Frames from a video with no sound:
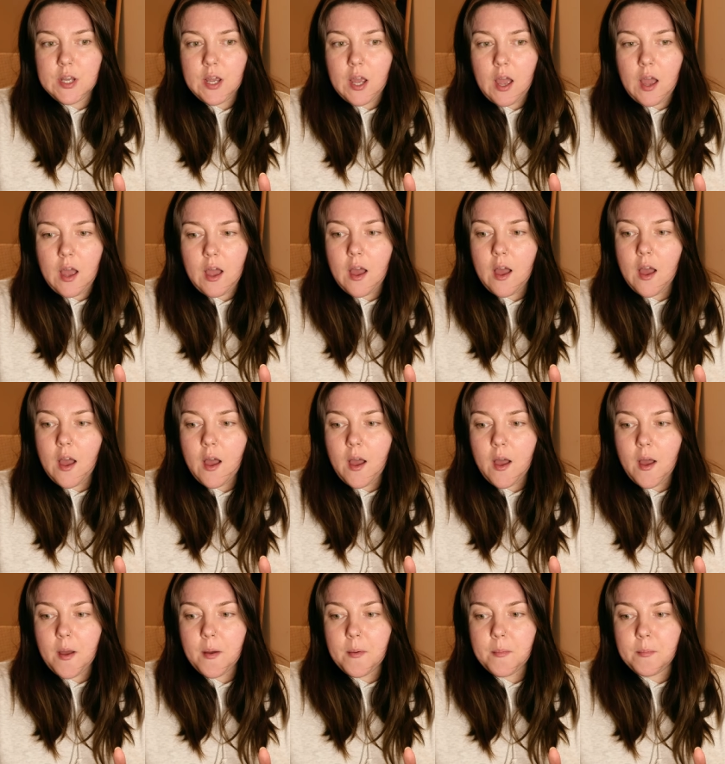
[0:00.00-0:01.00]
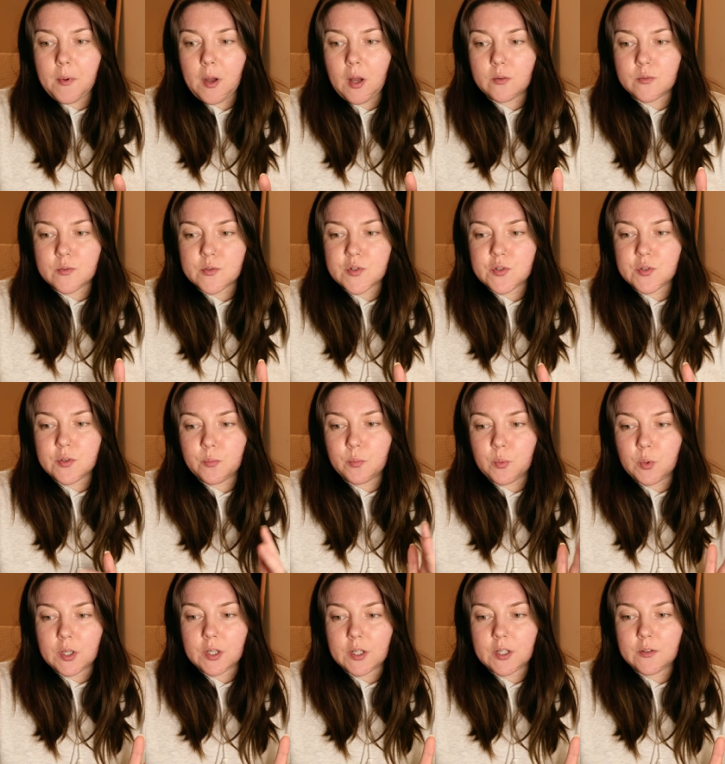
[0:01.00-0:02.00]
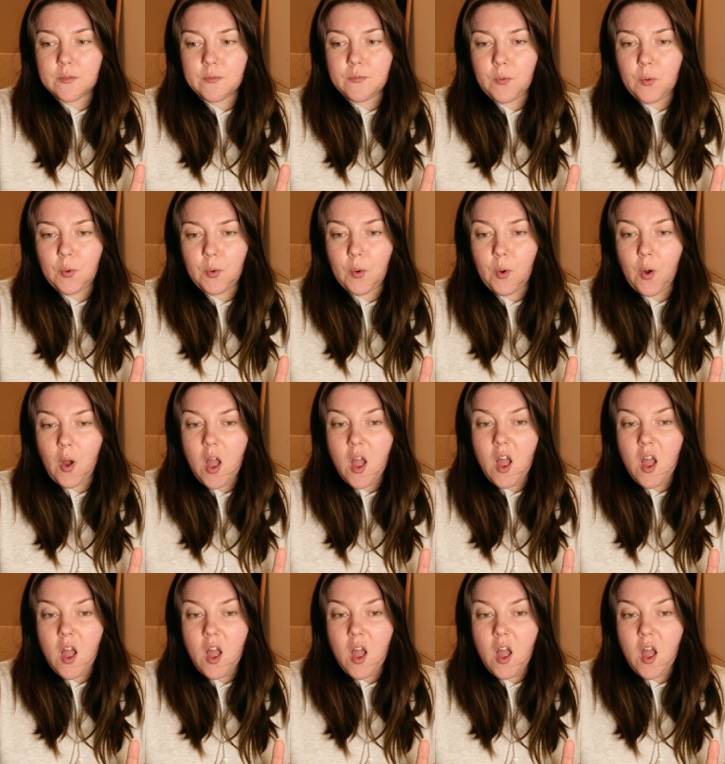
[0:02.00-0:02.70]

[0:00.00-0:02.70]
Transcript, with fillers: um, I also worked for